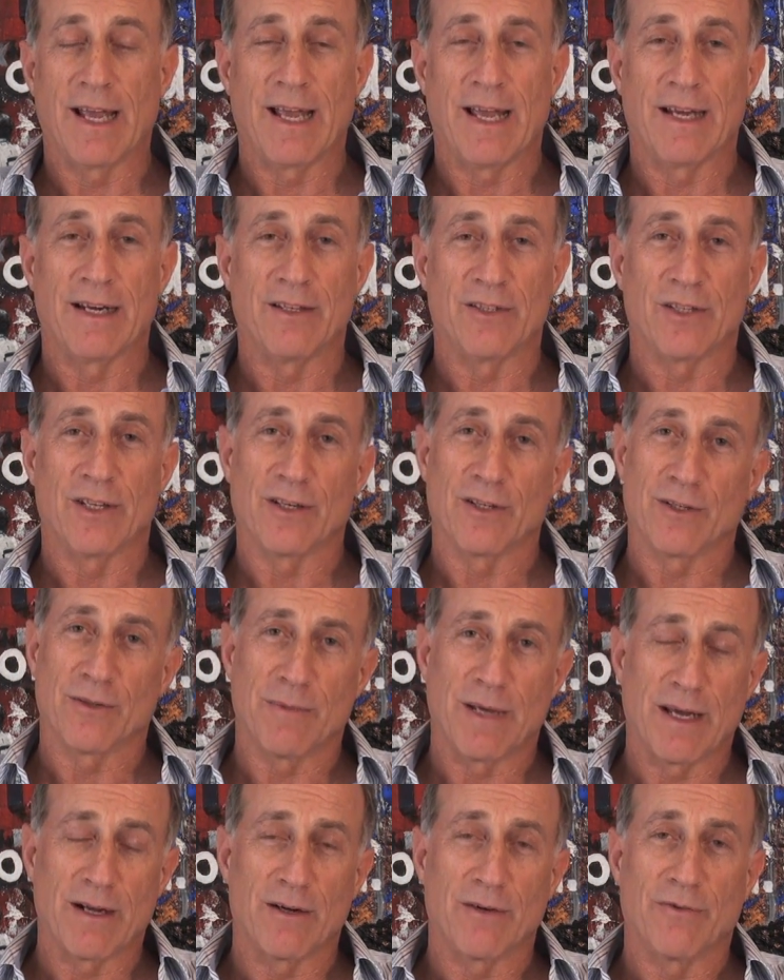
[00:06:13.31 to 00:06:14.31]
And he said, as a
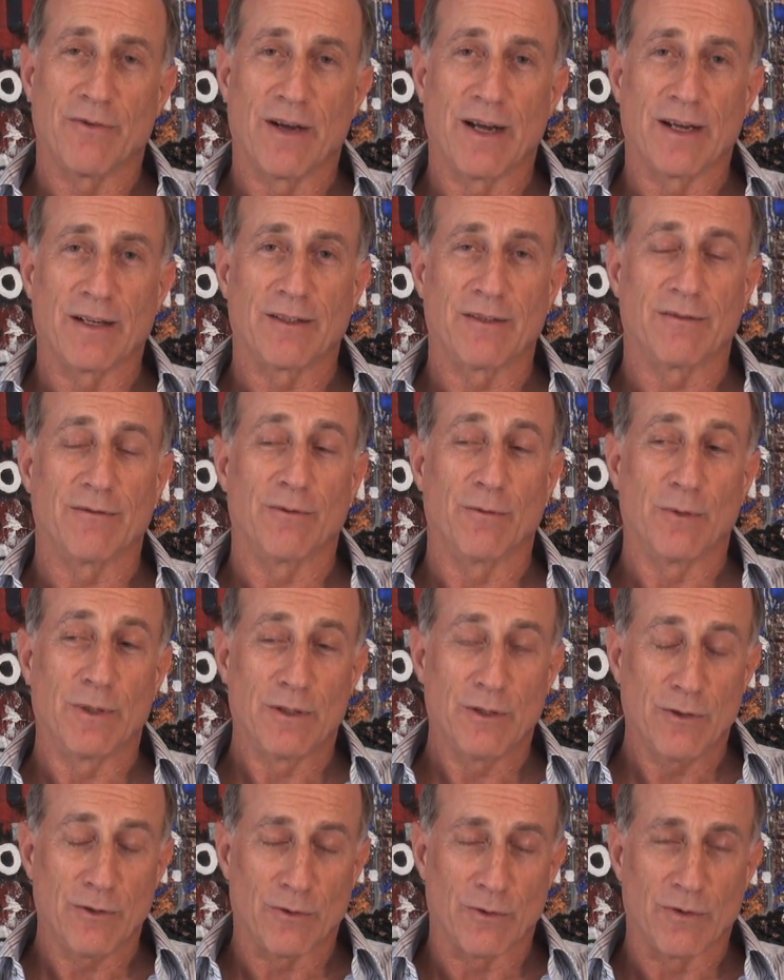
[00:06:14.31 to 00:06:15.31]
matter of fact, we
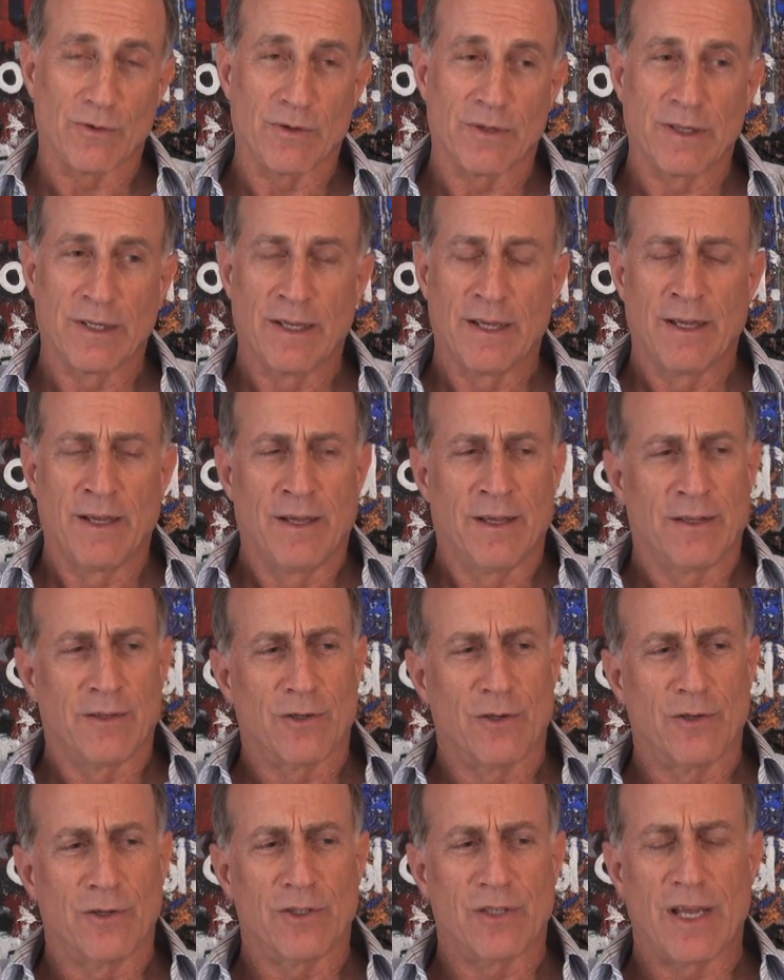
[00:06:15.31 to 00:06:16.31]
do.
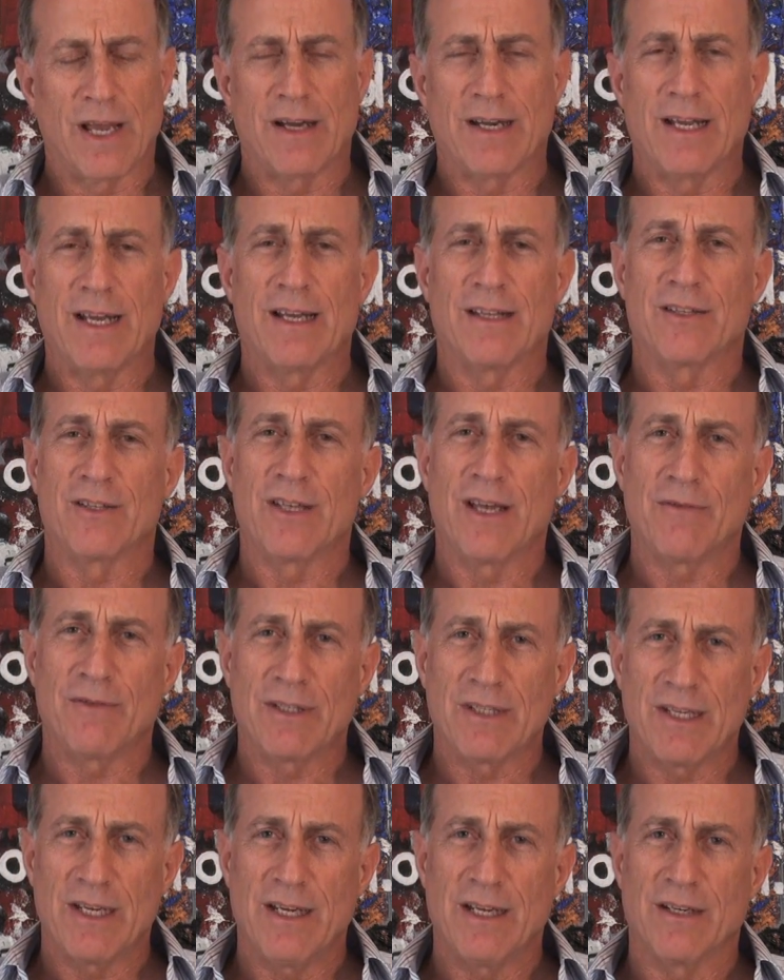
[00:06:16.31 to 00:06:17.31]
Turns out he had
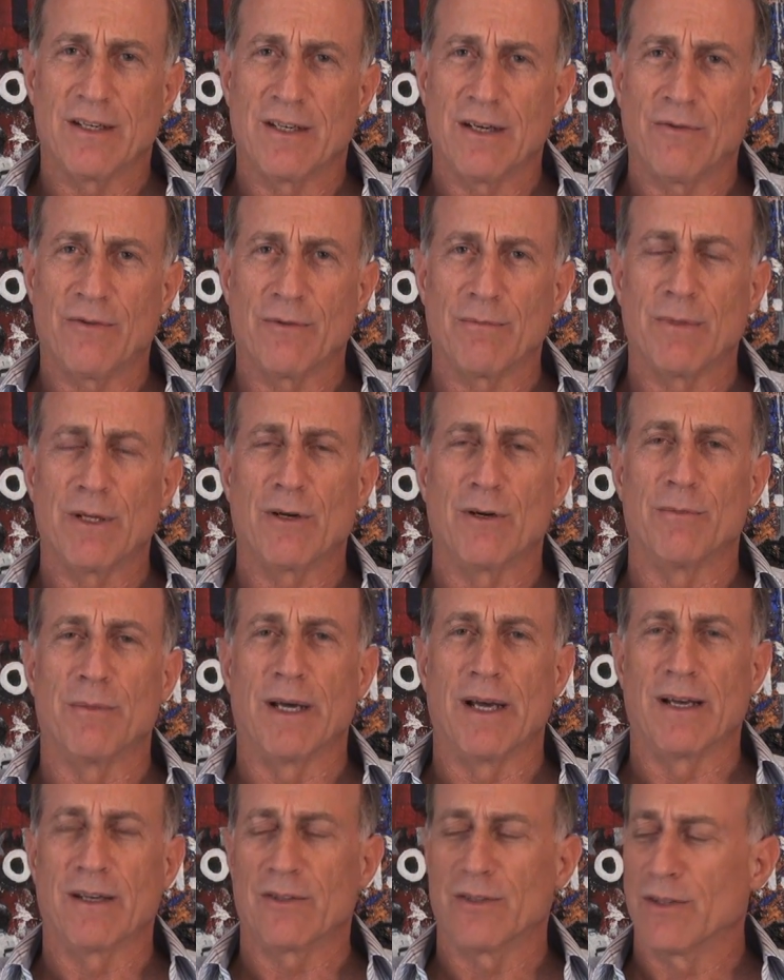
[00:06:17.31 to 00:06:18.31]
17 different Mino
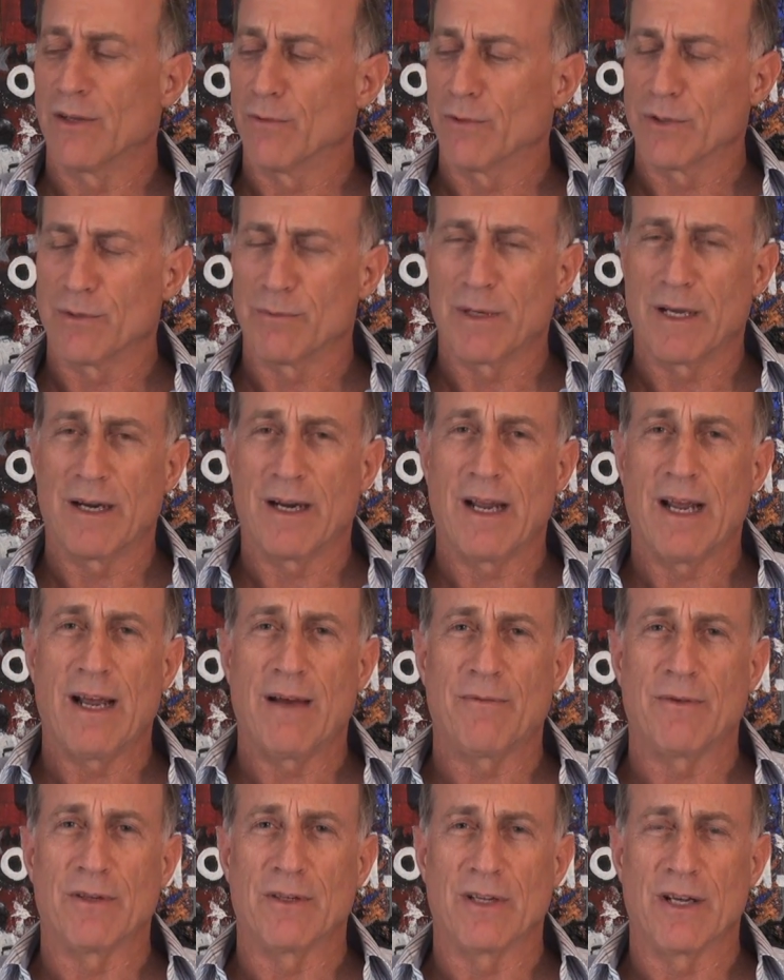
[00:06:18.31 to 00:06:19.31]
backs, and there was about a
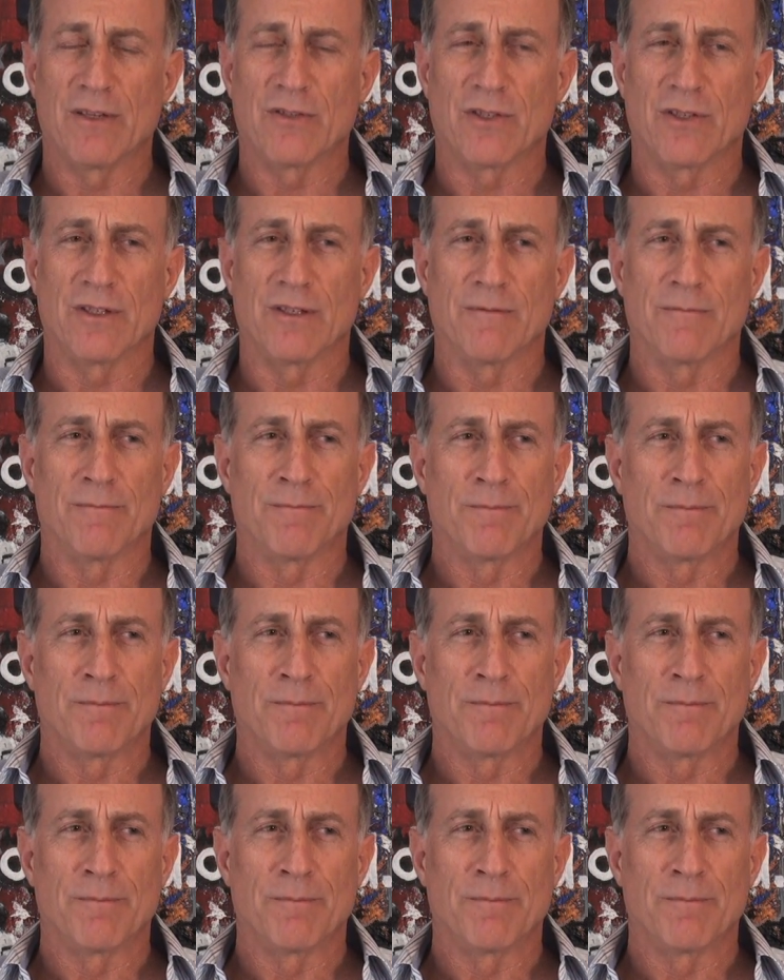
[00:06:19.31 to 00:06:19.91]
half a dozen